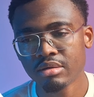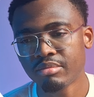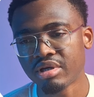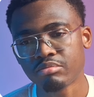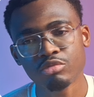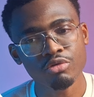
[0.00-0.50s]

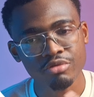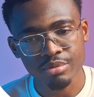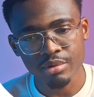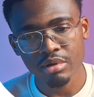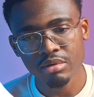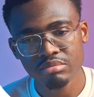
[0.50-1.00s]
but
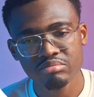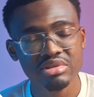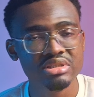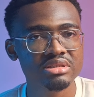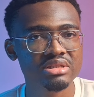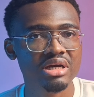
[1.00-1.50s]
overall,
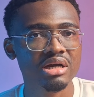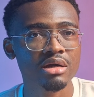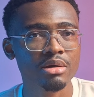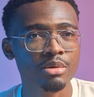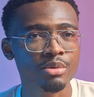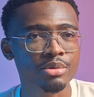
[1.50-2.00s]
this is
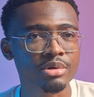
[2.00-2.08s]
how